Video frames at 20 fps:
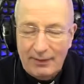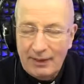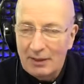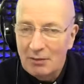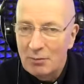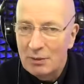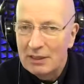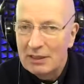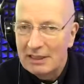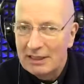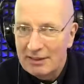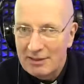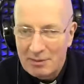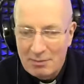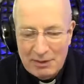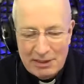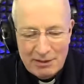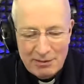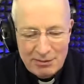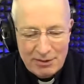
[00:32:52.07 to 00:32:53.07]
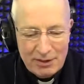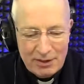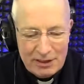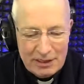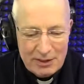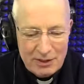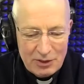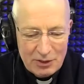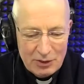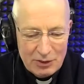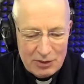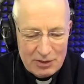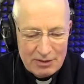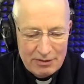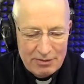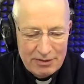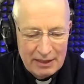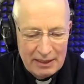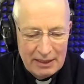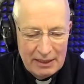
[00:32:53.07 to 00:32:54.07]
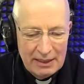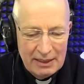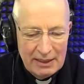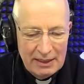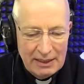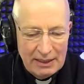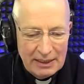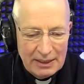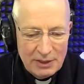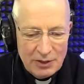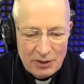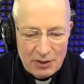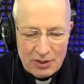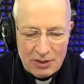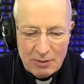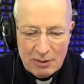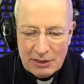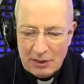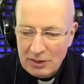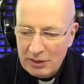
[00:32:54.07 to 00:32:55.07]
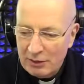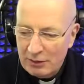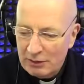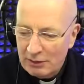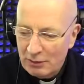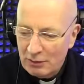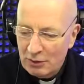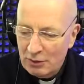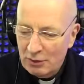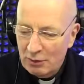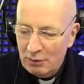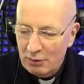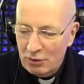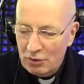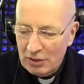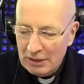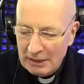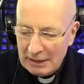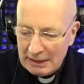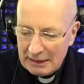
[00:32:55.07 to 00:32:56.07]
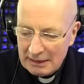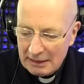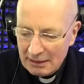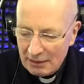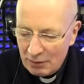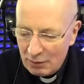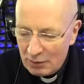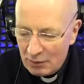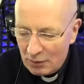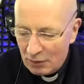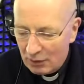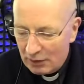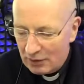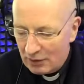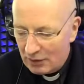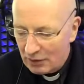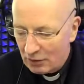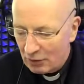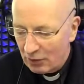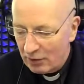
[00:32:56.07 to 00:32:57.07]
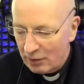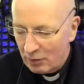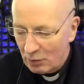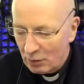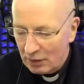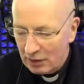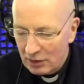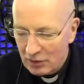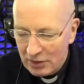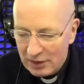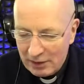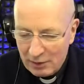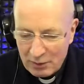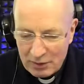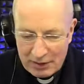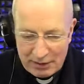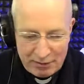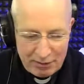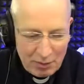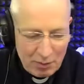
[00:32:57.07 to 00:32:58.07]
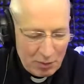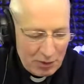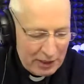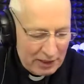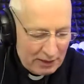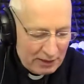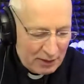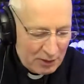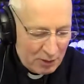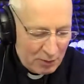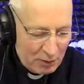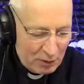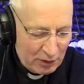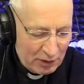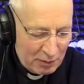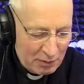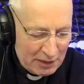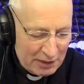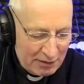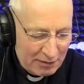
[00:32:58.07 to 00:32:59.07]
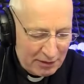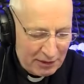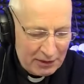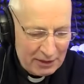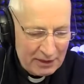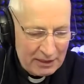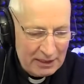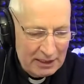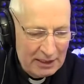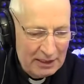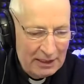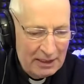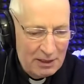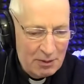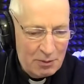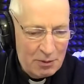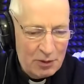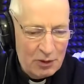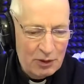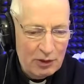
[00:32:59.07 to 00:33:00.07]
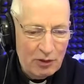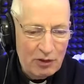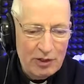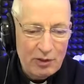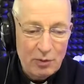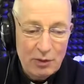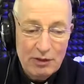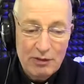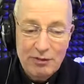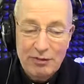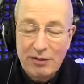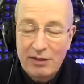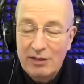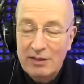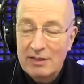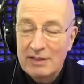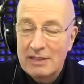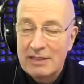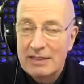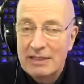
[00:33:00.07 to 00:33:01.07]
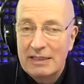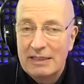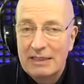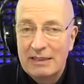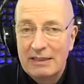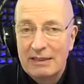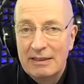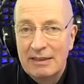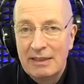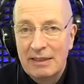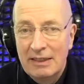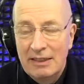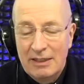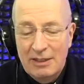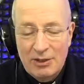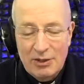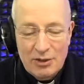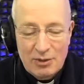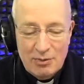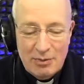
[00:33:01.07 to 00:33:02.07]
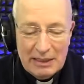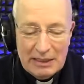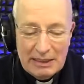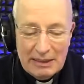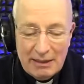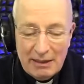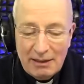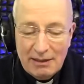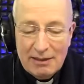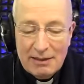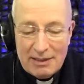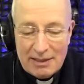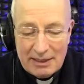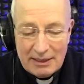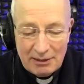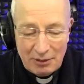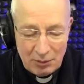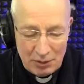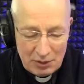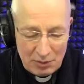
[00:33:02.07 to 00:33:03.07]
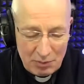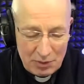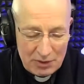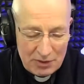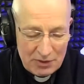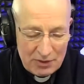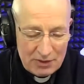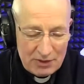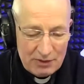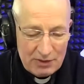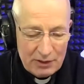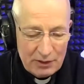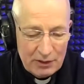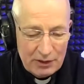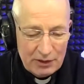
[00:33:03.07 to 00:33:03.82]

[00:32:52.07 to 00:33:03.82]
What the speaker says: but thanks a million for that, Joseph. And just a big shout out to Jeanette, who's doing such great work. Jeanette was on for prayer this morning, you may have heard, was doing great work for us in just making contact with the prisons around the